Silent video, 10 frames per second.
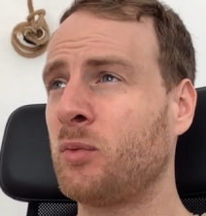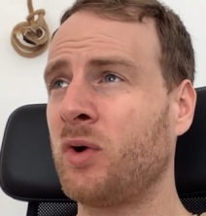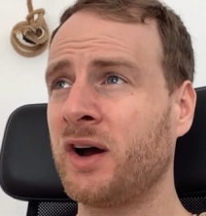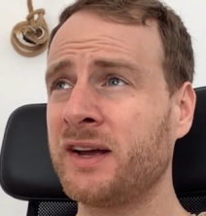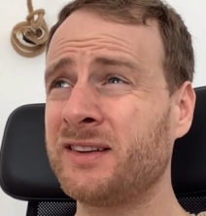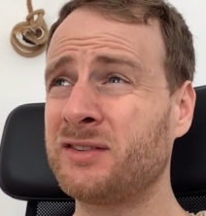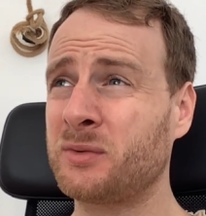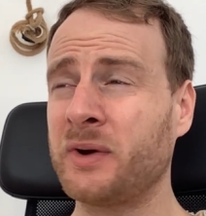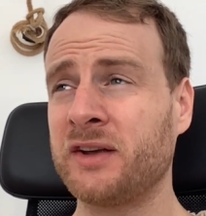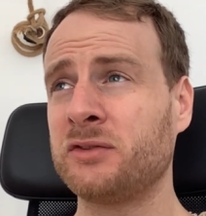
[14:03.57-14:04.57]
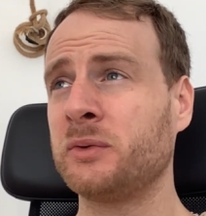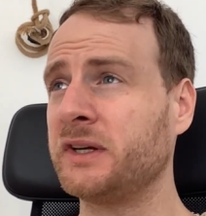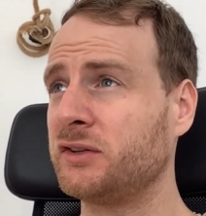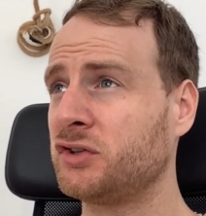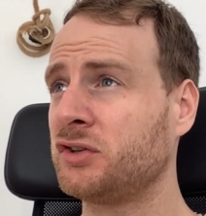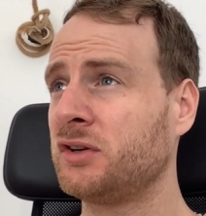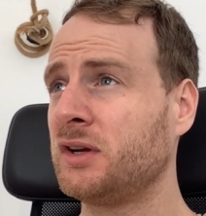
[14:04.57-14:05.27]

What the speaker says: wide square switch.